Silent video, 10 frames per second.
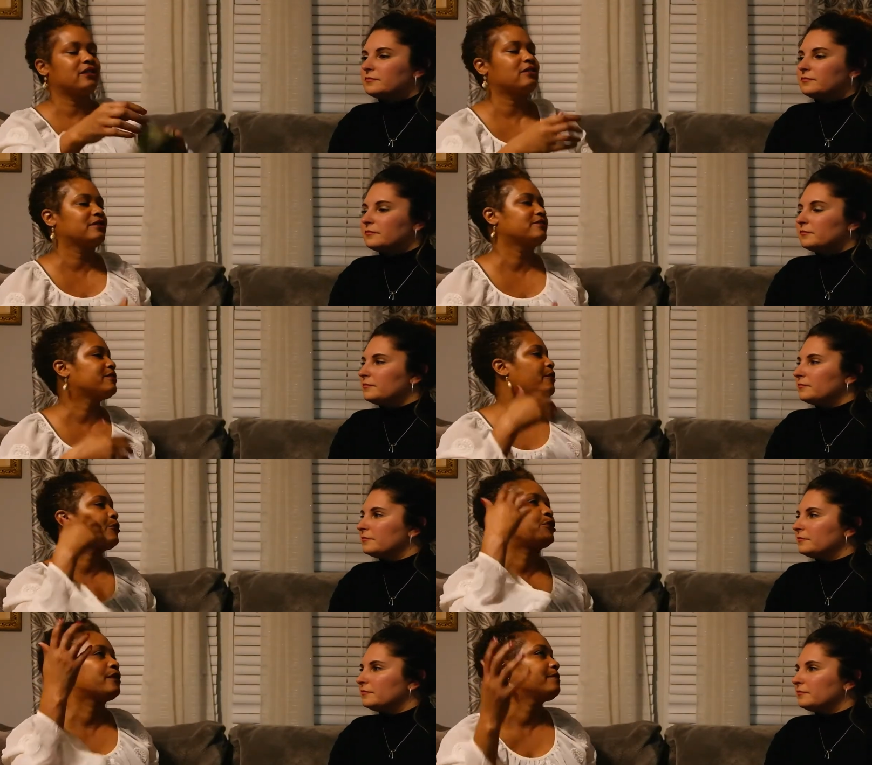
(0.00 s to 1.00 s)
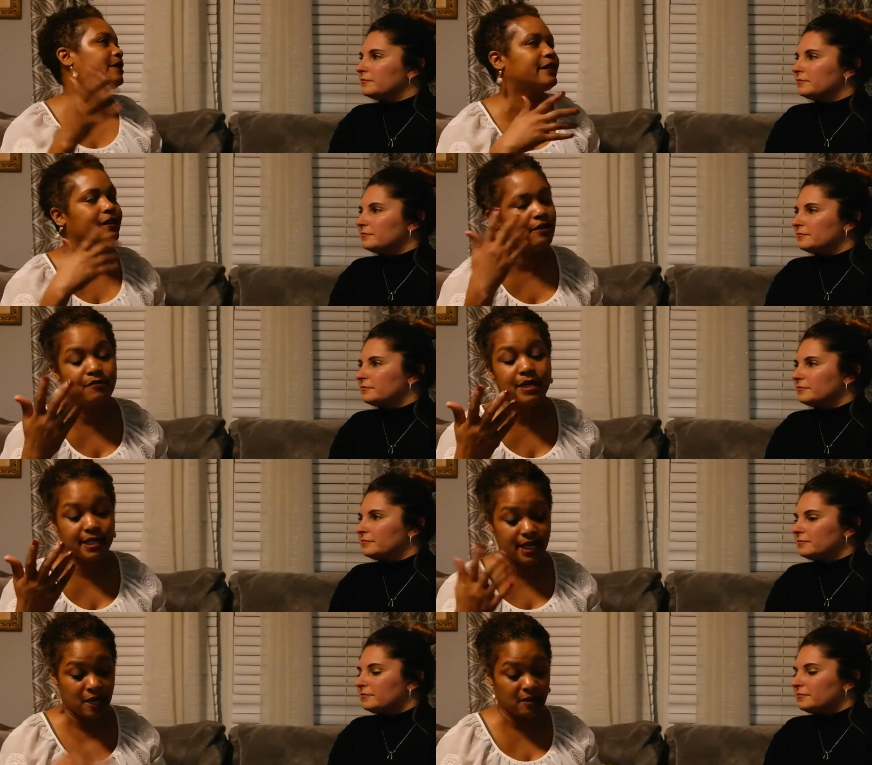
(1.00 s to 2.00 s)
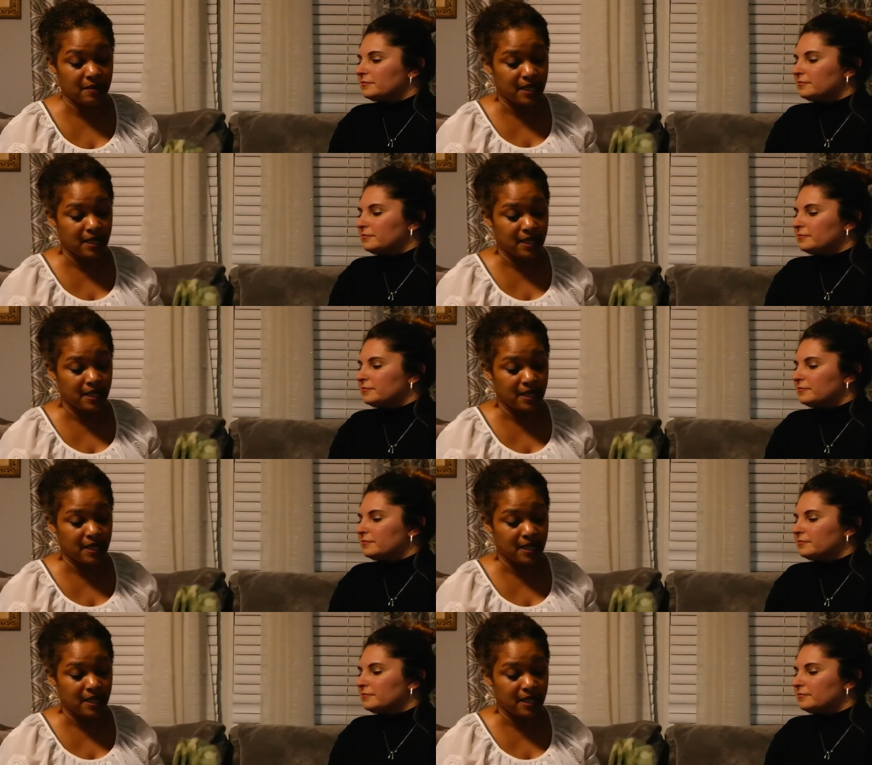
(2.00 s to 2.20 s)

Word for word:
Speaker 1: or there's another word I'm thinking of, but um,